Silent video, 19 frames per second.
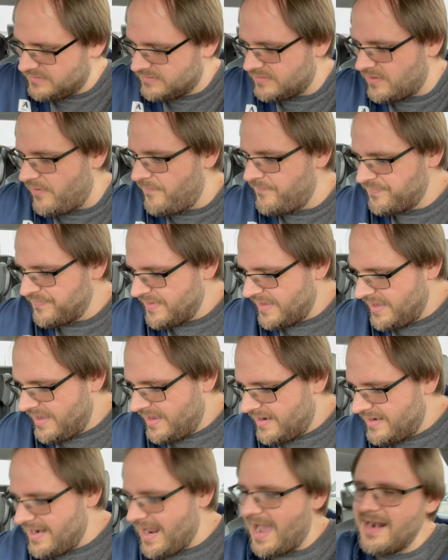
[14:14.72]
So
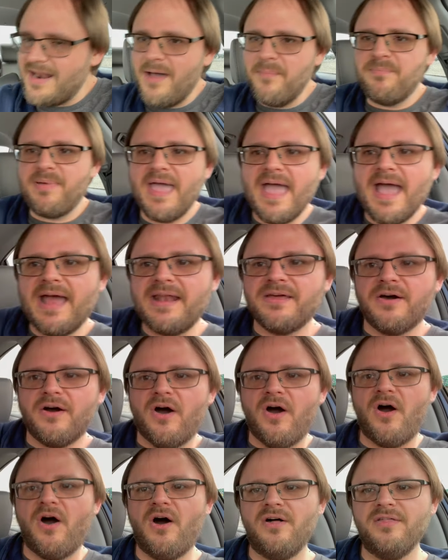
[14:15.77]
not a bad
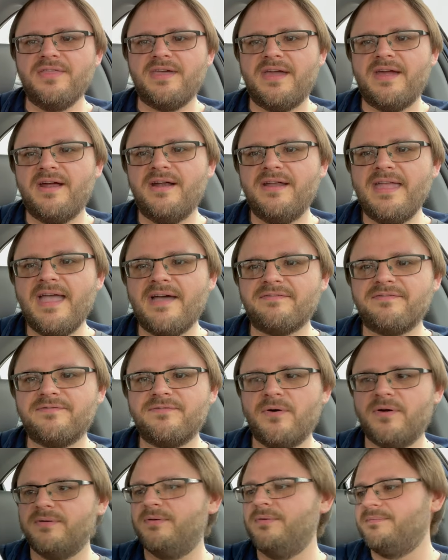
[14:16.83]
haul there. Yeah,
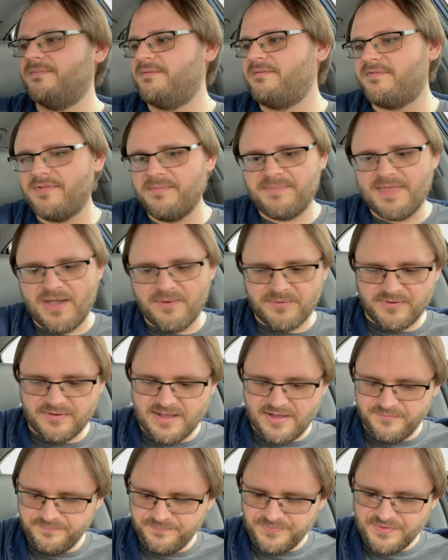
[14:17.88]
four, oh, let me flip that one
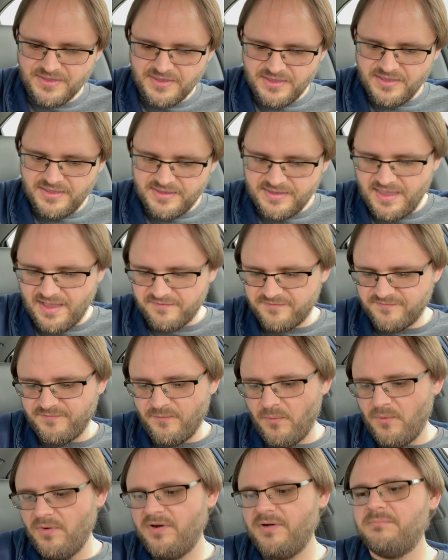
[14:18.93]
around. Yeah,
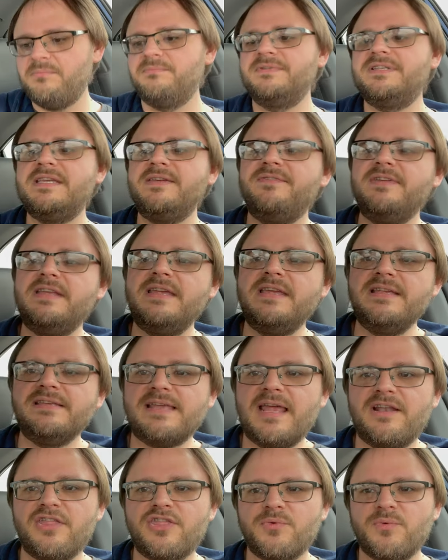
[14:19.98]
four DVDs
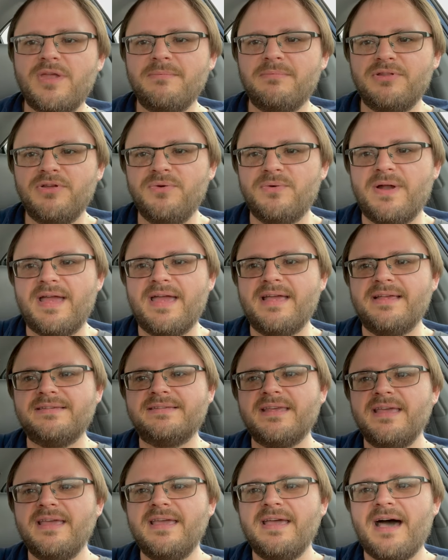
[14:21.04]
and three
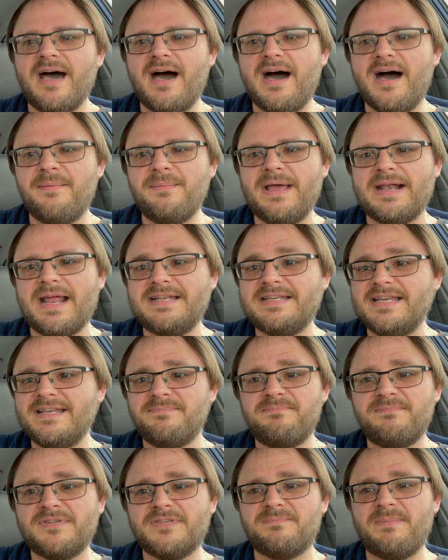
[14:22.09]
Blu-rays. Um, and I
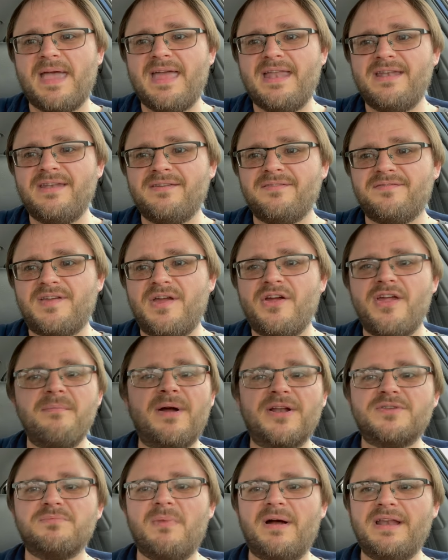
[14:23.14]
didn't spend very
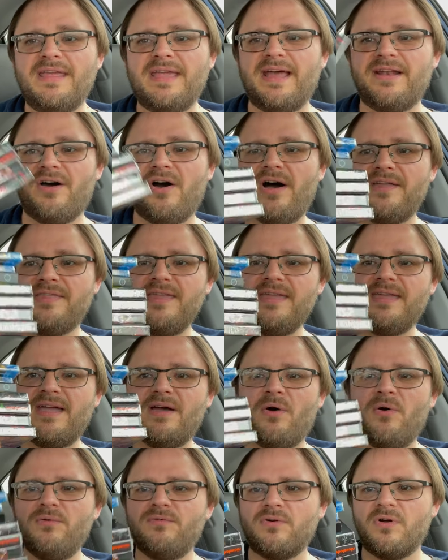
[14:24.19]
much money at all. I think
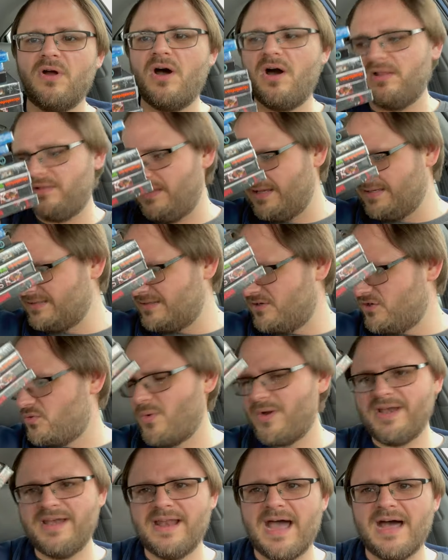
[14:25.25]
overall less than
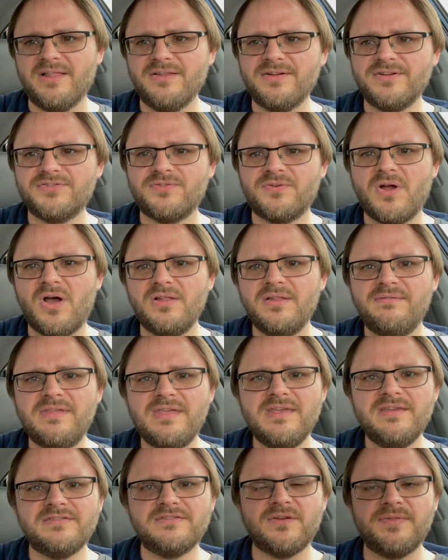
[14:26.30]
$20 for all of
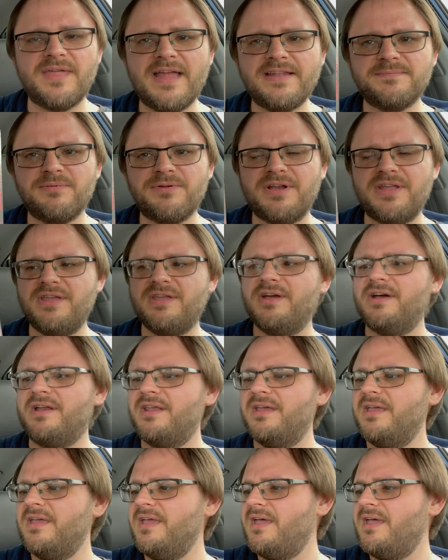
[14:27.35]
these. So that's pretty good.